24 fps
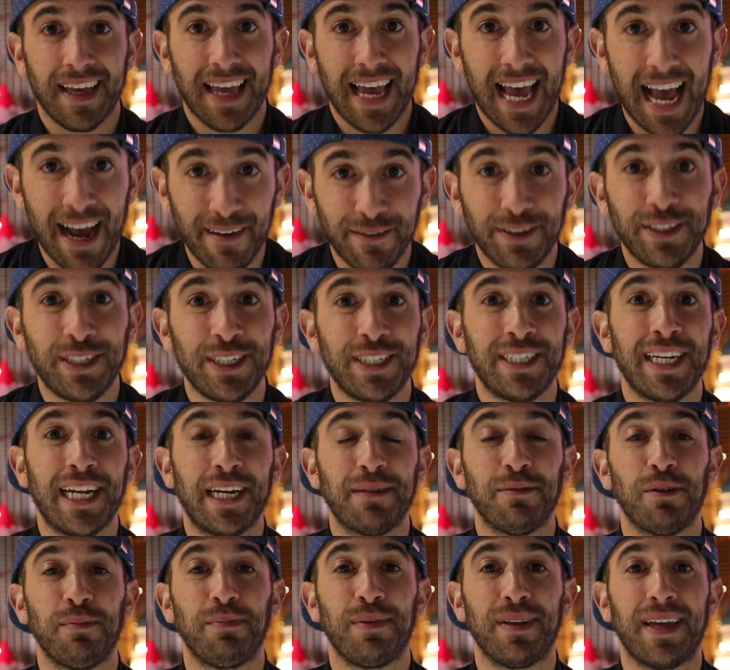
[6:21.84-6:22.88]
Have a
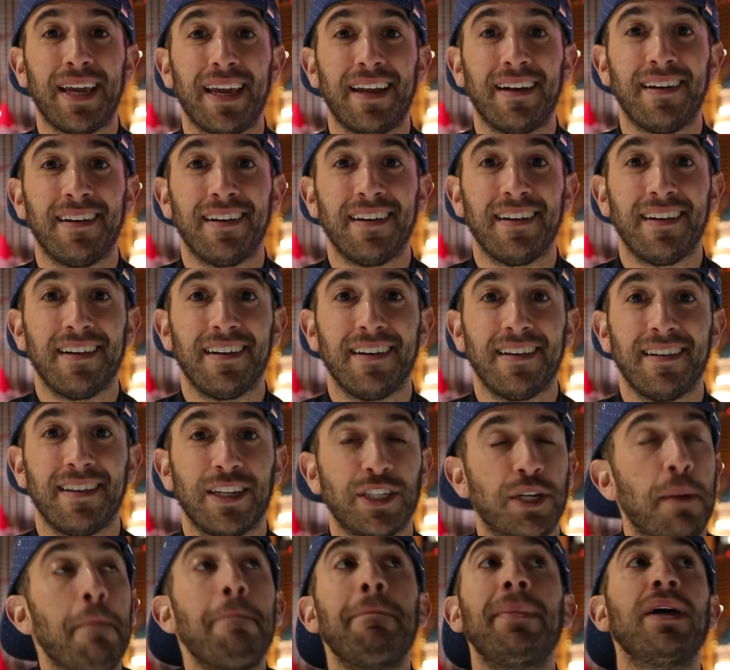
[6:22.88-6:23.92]
sustainable plan.
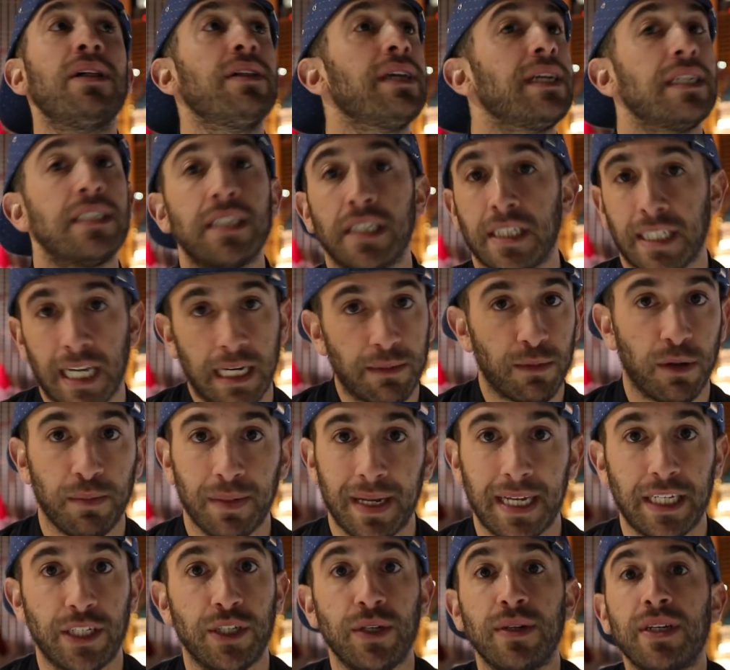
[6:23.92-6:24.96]
There's a million sustainable
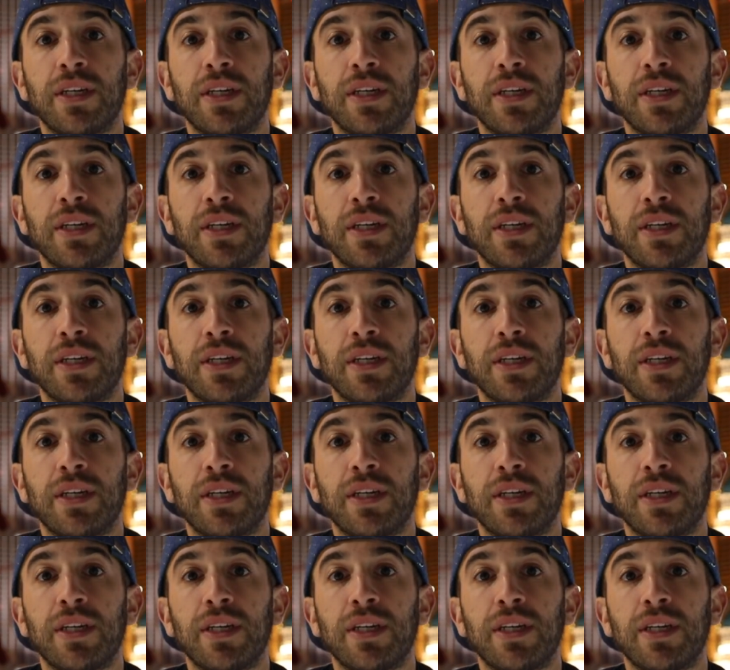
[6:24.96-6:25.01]
plans.